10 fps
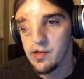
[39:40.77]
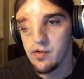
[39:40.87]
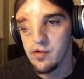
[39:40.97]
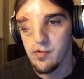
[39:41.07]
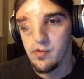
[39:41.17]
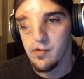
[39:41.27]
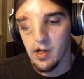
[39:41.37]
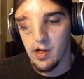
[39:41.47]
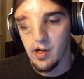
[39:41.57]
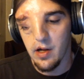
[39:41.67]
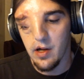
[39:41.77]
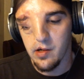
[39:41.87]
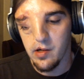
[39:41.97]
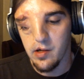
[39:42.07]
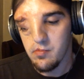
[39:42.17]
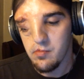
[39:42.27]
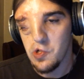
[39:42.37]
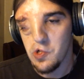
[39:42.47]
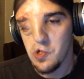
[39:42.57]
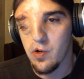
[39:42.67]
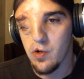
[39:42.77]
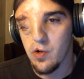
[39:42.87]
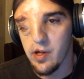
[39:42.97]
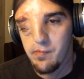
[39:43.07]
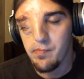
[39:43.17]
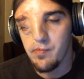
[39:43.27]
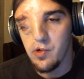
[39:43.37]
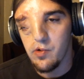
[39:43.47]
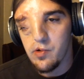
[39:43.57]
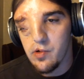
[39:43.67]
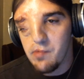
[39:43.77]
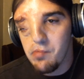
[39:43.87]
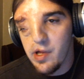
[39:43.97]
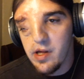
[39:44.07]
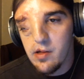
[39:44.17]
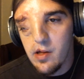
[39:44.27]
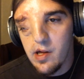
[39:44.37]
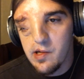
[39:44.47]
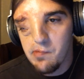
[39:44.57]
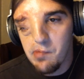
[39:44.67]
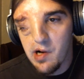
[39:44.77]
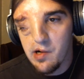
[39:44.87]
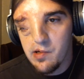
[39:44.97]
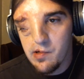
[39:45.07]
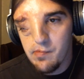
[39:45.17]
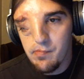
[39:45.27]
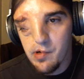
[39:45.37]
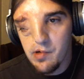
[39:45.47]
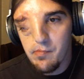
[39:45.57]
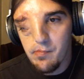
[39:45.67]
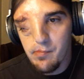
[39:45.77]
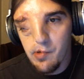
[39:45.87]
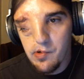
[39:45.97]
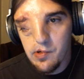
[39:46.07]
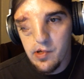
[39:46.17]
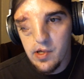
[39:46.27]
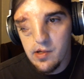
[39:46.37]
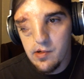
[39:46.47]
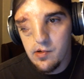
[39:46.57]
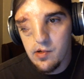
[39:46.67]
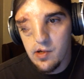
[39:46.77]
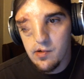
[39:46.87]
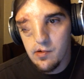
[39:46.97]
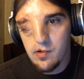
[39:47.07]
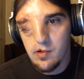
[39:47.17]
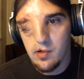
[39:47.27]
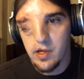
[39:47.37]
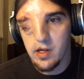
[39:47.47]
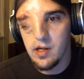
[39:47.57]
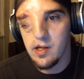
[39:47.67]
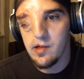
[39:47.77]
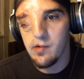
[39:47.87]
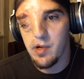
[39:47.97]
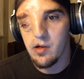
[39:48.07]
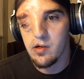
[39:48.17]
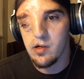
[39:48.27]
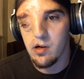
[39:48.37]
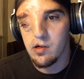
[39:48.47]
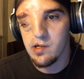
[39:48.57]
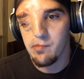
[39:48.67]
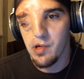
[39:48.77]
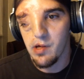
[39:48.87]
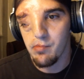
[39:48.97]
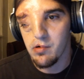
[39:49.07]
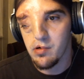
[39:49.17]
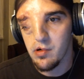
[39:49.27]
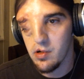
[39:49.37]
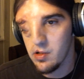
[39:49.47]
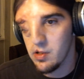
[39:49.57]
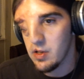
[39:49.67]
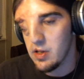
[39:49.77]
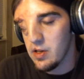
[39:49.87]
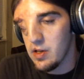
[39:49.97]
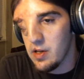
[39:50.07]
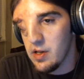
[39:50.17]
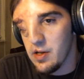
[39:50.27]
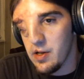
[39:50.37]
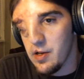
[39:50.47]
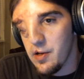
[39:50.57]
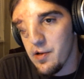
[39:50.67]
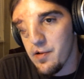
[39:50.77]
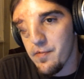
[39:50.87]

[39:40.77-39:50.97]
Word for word: because I do, I like, you know, I like usually playing the Xbox, but mostly it's just like an easy way to talk to people. Yeah.